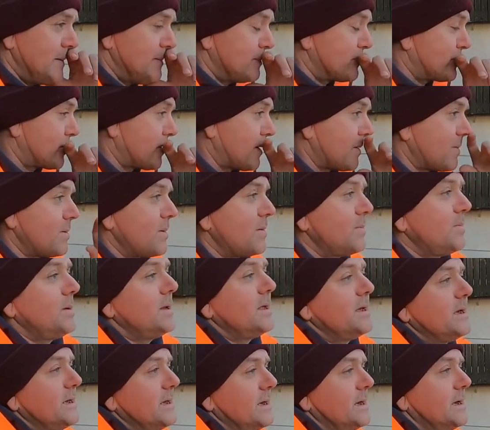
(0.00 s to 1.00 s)

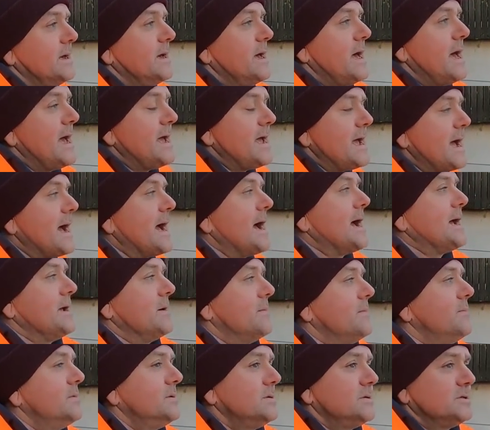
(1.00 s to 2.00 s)
probably AI
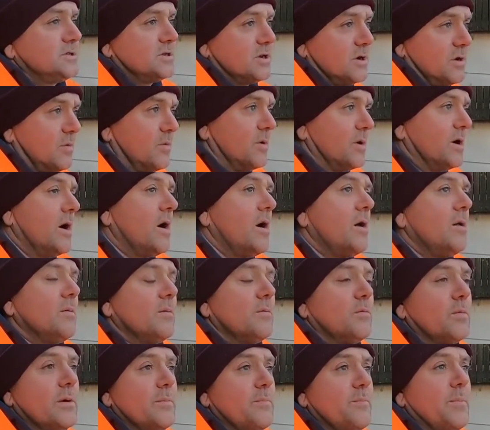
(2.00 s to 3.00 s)
them, so
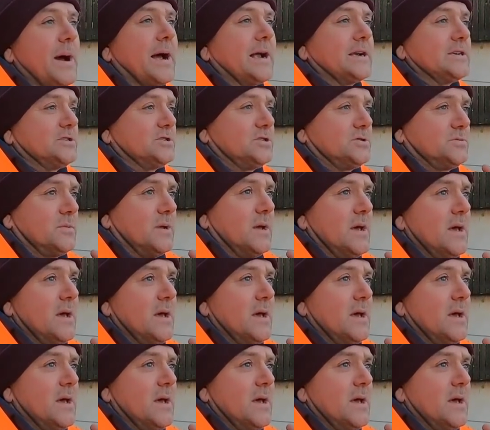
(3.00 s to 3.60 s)
we batch